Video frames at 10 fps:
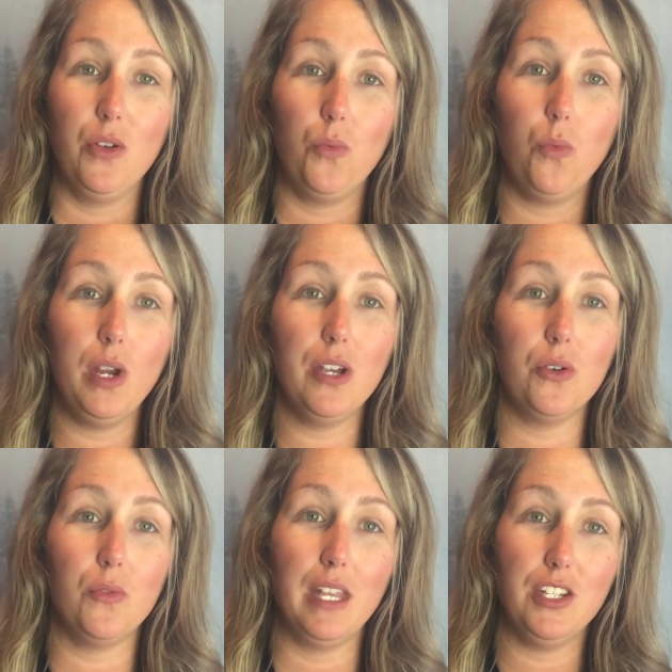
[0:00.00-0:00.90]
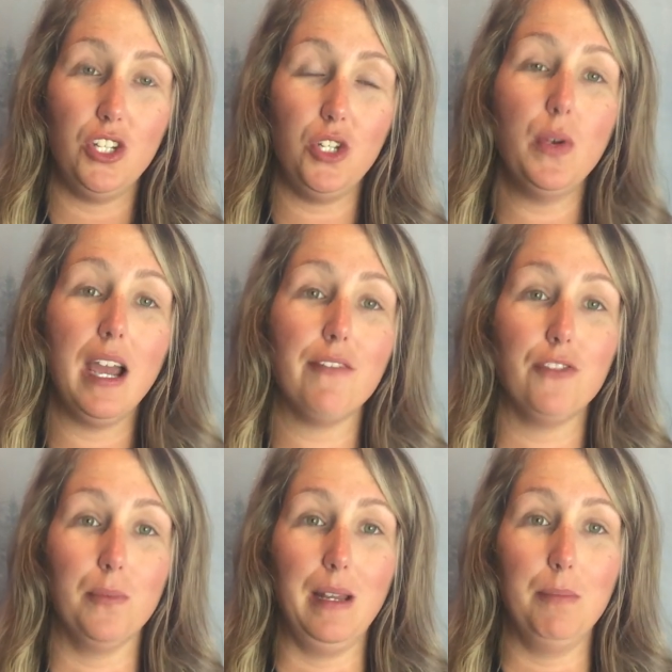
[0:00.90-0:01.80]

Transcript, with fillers: the will that you have for me.